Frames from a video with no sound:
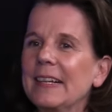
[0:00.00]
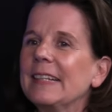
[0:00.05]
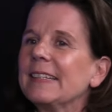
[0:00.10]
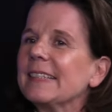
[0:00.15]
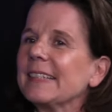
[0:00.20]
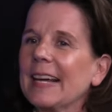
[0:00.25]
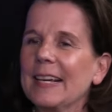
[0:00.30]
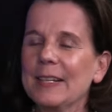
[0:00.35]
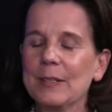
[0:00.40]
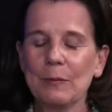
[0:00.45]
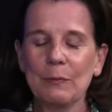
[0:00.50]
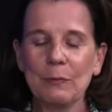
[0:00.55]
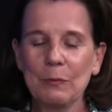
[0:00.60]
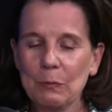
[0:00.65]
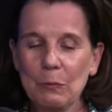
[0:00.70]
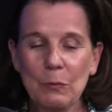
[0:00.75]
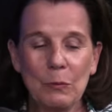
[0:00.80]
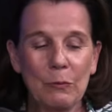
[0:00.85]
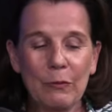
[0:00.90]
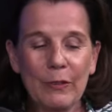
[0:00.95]
it's kind of
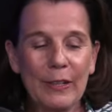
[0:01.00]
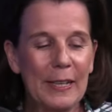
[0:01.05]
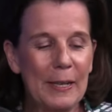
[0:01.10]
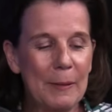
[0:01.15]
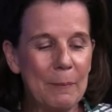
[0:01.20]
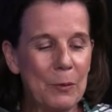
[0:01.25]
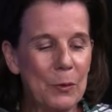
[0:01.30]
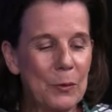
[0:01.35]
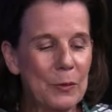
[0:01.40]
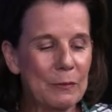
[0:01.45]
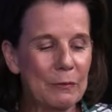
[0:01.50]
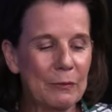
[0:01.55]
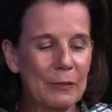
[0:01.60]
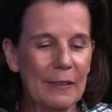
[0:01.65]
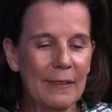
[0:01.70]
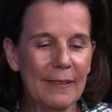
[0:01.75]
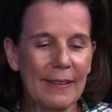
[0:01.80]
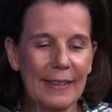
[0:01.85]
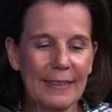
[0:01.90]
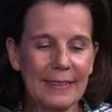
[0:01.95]
really
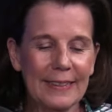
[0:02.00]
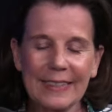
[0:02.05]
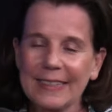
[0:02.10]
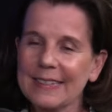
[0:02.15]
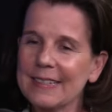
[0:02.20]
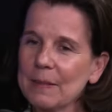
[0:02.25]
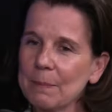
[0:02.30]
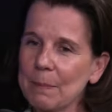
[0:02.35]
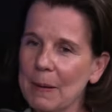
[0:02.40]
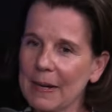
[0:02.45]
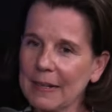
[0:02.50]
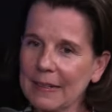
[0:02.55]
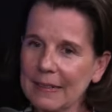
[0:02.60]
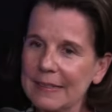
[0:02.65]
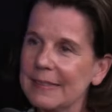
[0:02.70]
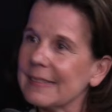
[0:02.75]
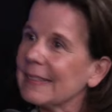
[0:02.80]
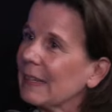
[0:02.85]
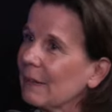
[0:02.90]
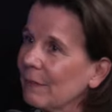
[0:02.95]
beautiful that Grisebach
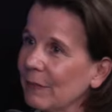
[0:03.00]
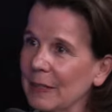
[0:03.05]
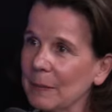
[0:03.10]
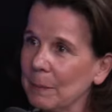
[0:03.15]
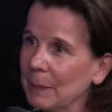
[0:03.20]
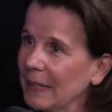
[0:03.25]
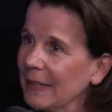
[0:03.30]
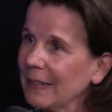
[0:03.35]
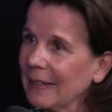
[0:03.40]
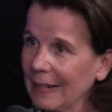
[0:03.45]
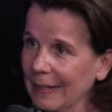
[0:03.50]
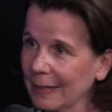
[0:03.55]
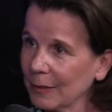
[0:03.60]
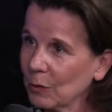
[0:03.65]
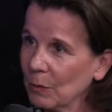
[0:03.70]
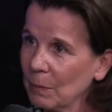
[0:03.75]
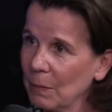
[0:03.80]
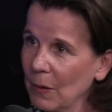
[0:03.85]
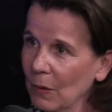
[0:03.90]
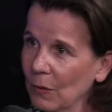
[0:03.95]
is giving me
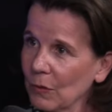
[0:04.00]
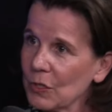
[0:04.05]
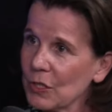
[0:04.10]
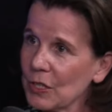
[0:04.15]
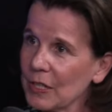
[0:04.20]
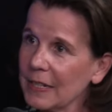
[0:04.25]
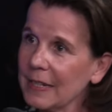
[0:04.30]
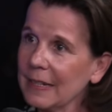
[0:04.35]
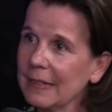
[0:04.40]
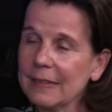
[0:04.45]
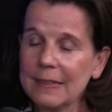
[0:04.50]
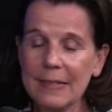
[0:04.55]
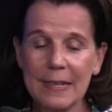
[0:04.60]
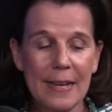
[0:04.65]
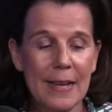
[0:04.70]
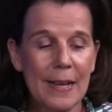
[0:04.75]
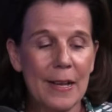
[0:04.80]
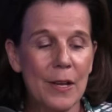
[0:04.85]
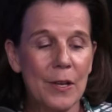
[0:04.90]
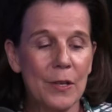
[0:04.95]
carte blanche here. Mm.
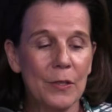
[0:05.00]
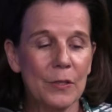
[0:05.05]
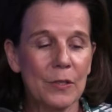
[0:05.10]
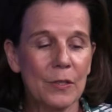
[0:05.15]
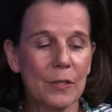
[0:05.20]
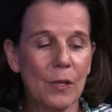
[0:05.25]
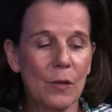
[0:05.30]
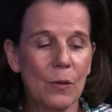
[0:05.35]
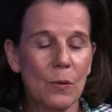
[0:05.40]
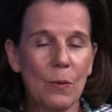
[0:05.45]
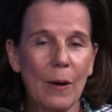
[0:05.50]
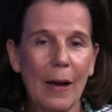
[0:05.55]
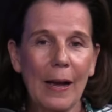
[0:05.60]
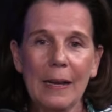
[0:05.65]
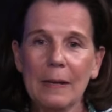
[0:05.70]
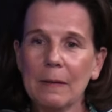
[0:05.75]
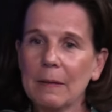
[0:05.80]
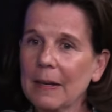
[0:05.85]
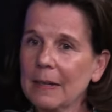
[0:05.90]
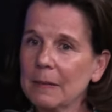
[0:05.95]
So
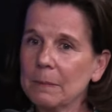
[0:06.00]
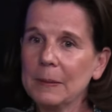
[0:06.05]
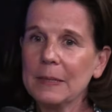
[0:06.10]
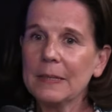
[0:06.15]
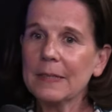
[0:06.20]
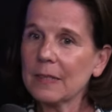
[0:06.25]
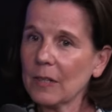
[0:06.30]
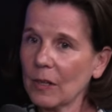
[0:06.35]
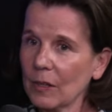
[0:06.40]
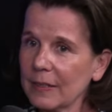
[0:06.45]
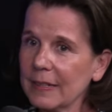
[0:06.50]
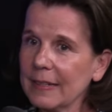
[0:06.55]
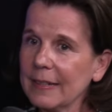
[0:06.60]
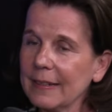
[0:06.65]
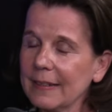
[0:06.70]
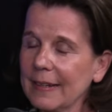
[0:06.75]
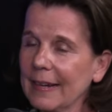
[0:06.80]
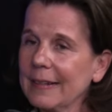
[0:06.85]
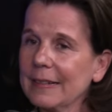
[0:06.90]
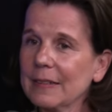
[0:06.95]
I'll, I'll be
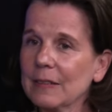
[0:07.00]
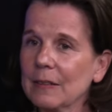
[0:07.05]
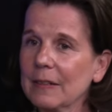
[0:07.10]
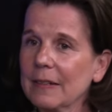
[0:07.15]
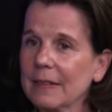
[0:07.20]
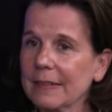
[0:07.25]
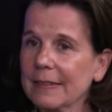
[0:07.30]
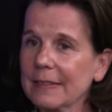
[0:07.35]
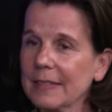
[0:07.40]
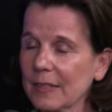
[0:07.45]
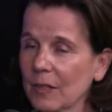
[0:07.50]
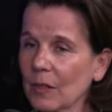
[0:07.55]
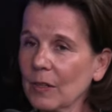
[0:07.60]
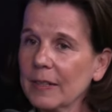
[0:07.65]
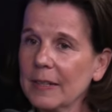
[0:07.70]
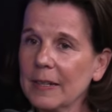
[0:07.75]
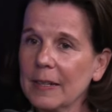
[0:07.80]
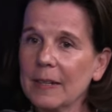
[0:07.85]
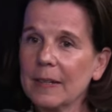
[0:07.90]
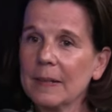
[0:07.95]
starting kind of uh,
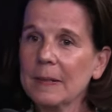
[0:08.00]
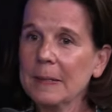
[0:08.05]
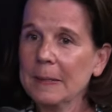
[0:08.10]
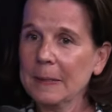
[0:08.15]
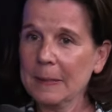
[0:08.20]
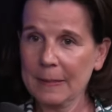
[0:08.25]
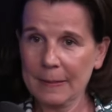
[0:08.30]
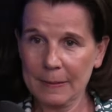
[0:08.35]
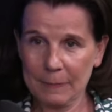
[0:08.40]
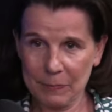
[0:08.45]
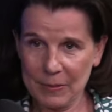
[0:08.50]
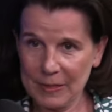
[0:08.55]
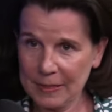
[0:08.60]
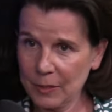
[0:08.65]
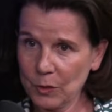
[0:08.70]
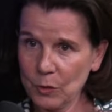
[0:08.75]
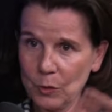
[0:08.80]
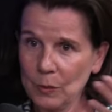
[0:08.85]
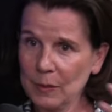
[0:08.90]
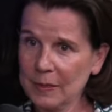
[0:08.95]
starting this
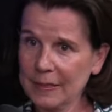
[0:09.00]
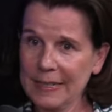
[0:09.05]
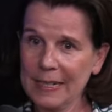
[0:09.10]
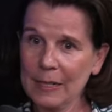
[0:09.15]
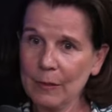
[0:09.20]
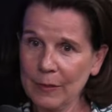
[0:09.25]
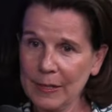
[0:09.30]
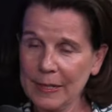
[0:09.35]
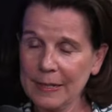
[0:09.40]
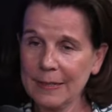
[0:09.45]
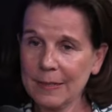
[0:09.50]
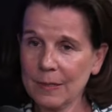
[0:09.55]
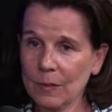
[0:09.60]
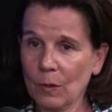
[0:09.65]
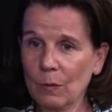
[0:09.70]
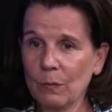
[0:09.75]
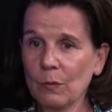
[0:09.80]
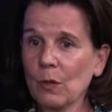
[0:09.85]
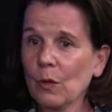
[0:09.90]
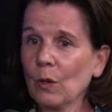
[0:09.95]
new series
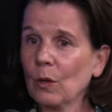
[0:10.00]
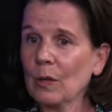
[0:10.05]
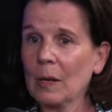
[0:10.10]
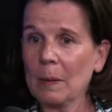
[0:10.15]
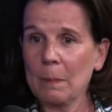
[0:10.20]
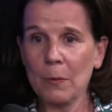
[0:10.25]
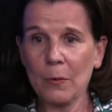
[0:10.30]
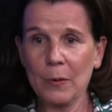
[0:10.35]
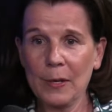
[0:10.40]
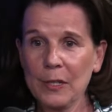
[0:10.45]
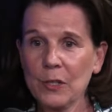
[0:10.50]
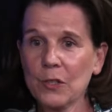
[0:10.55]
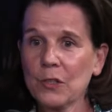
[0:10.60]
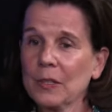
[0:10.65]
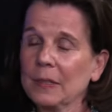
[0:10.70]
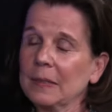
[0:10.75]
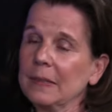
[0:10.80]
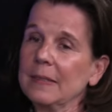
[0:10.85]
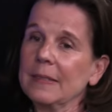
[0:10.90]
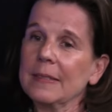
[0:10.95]
of
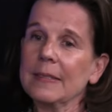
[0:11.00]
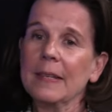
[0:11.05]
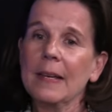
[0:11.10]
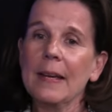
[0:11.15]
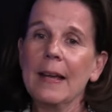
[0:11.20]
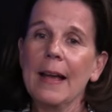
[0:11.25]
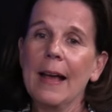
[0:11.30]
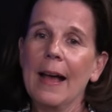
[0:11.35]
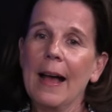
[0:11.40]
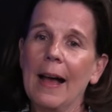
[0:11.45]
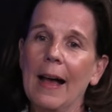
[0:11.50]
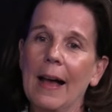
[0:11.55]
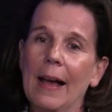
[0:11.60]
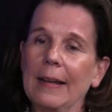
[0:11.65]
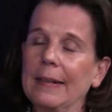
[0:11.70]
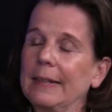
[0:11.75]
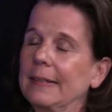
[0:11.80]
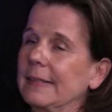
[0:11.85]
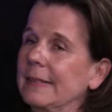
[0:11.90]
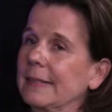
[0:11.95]
collaborations
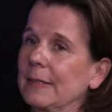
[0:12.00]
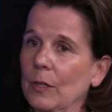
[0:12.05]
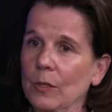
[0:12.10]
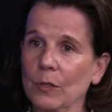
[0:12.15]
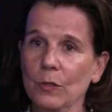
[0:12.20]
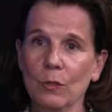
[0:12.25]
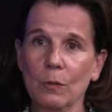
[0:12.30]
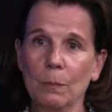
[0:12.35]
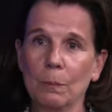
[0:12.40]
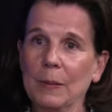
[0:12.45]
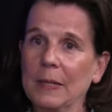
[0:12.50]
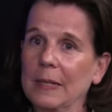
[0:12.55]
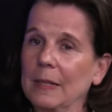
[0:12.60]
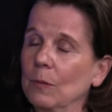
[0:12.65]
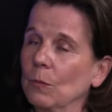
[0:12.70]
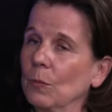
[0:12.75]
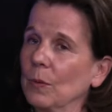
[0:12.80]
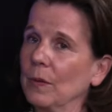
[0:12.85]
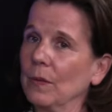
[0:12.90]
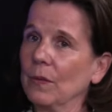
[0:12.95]
and it's going to
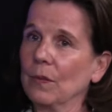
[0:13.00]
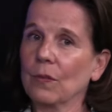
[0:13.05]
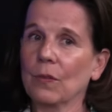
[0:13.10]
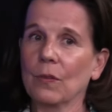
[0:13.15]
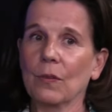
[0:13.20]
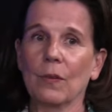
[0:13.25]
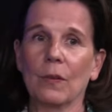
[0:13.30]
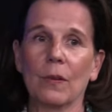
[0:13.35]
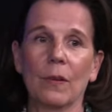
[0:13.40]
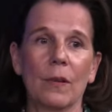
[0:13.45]
be with